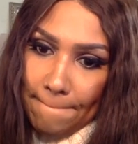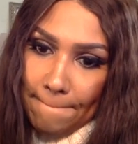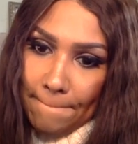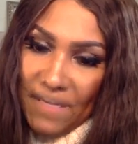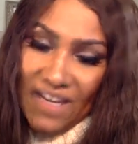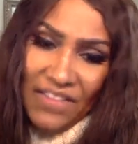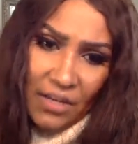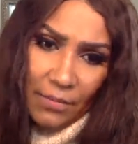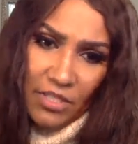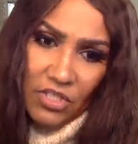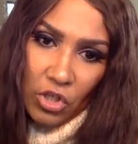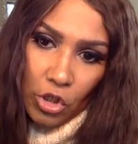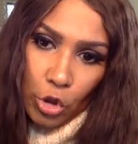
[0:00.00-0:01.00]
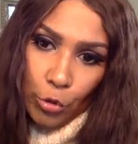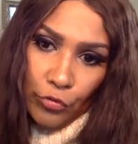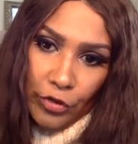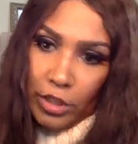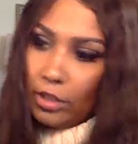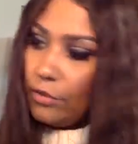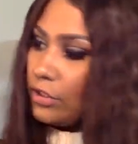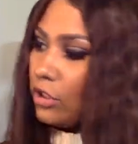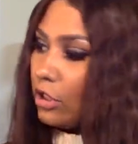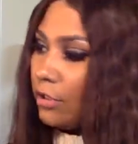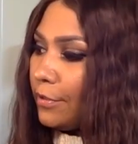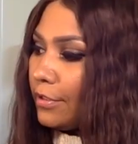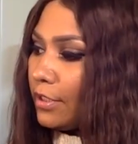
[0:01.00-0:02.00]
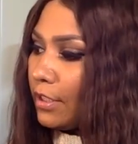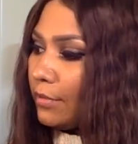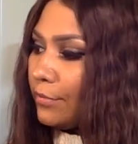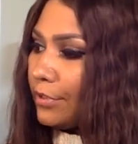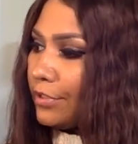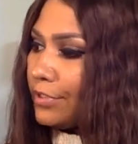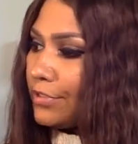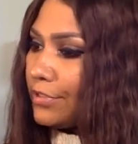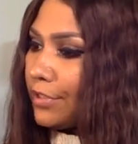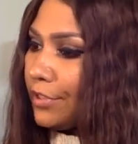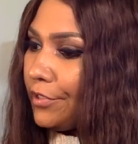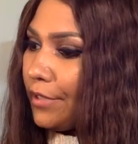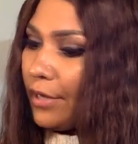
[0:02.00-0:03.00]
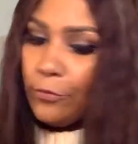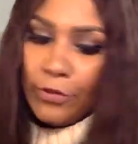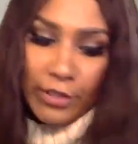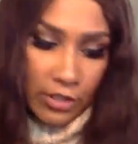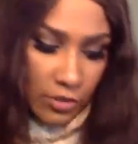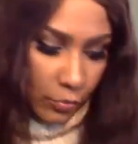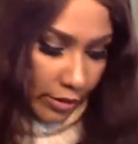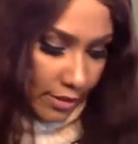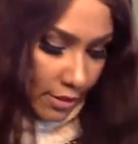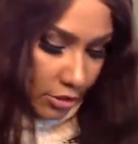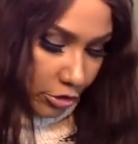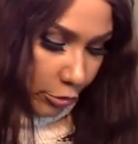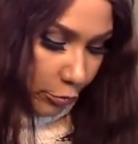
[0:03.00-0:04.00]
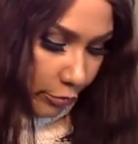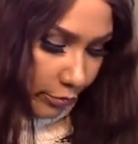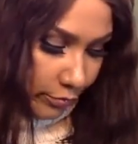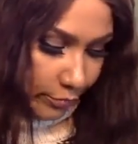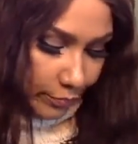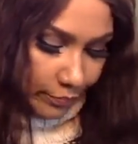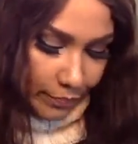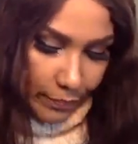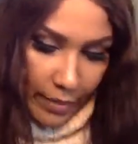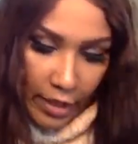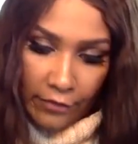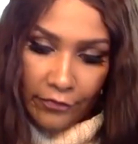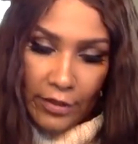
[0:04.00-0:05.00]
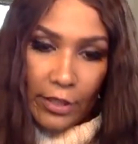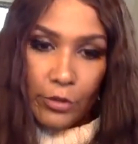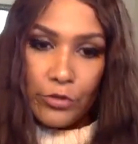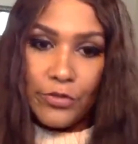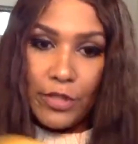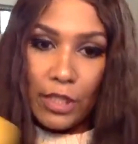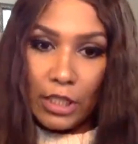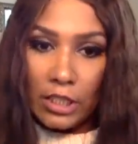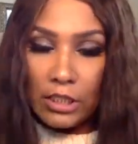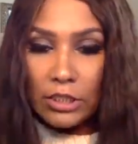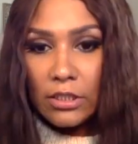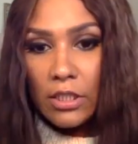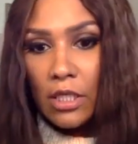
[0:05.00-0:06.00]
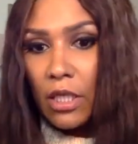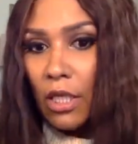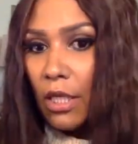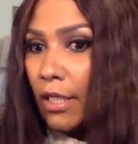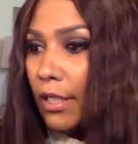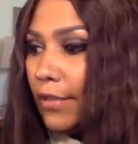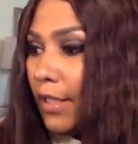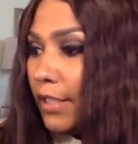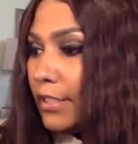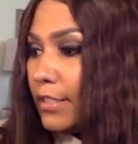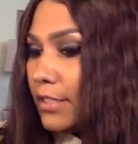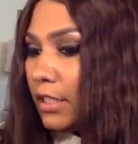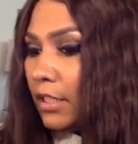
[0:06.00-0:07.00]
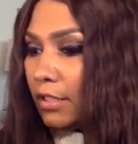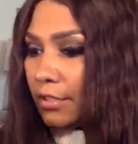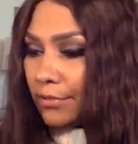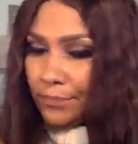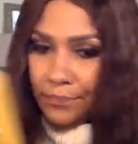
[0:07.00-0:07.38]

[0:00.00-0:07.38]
But I think I'm gonna start a new video and talk about that because I really just wanted to show Man of Letters things that he sent.